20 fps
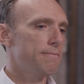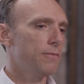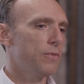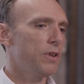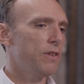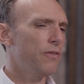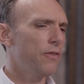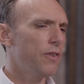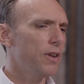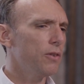
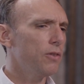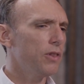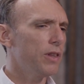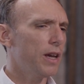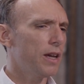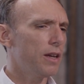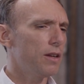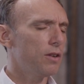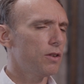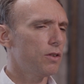we felt
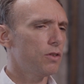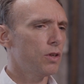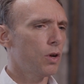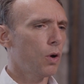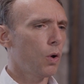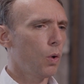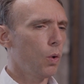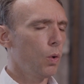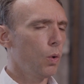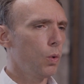that the
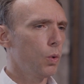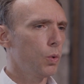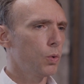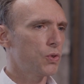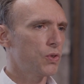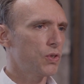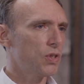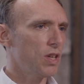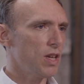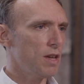whole
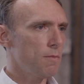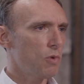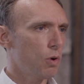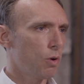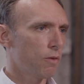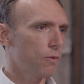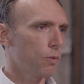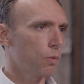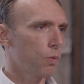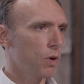scheme
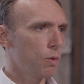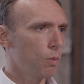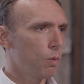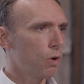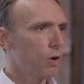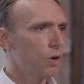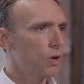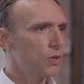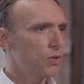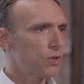of
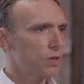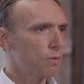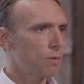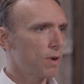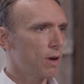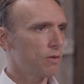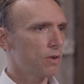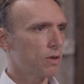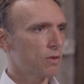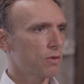rewards
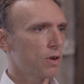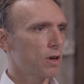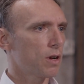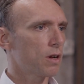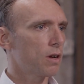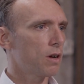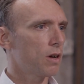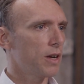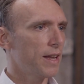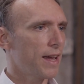around a
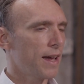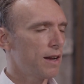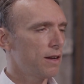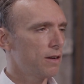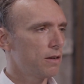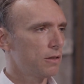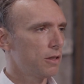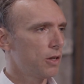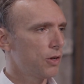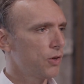credit card
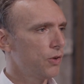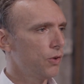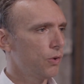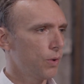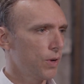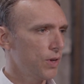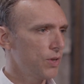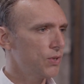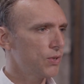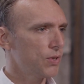added a lot of
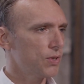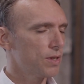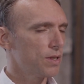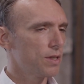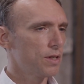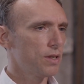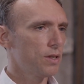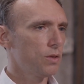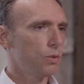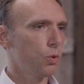noise
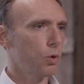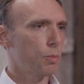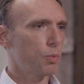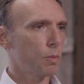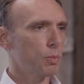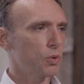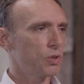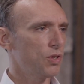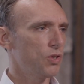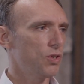to the
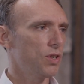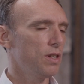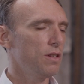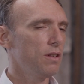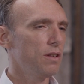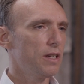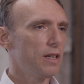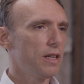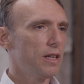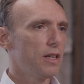
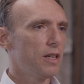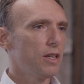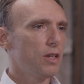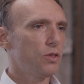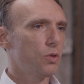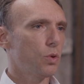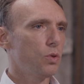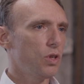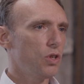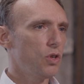proposition.
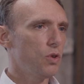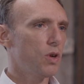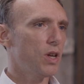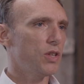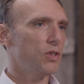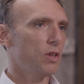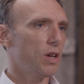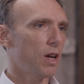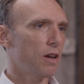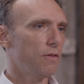So in the
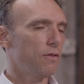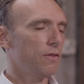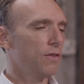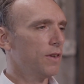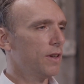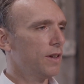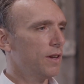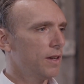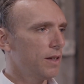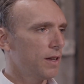US, you have
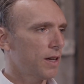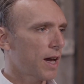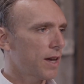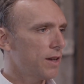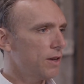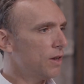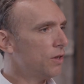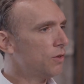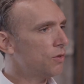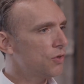
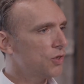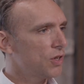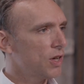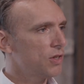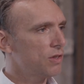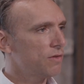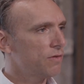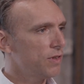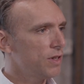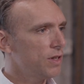high
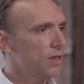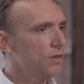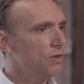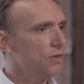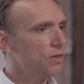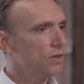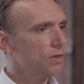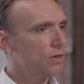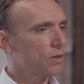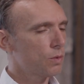interchange
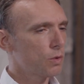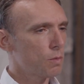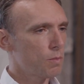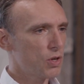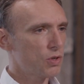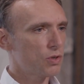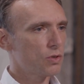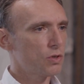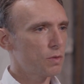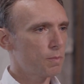fees, you know,
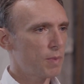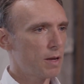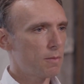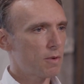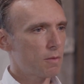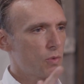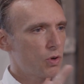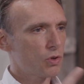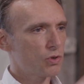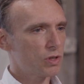commissions paid
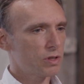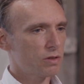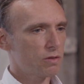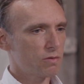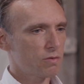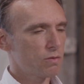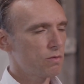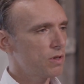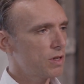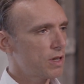by merchants
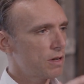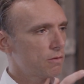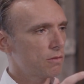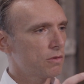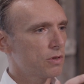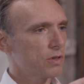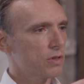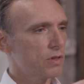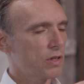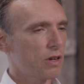through the
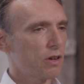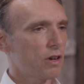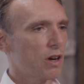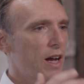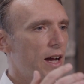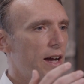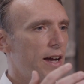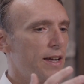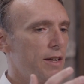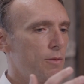network that are
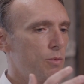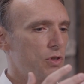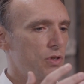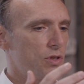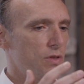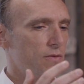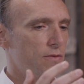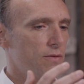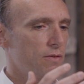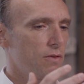high,
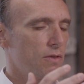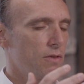which